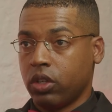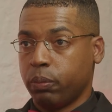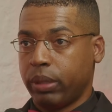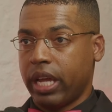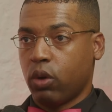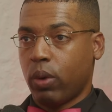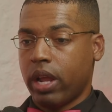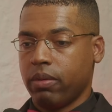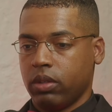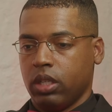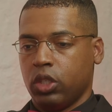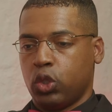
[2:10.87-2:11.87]
on the planet, right?
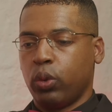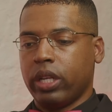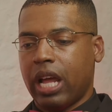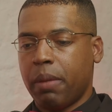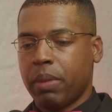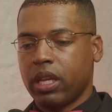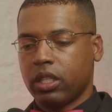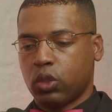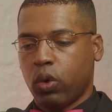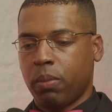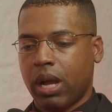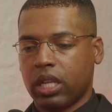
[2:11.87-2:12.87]
right? twenty-nine million
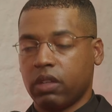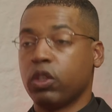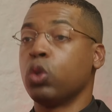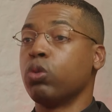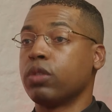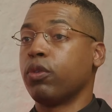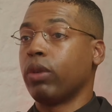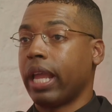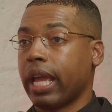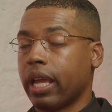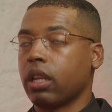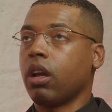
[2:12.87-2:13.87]
square miles of useful
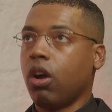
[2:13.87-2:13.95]
land.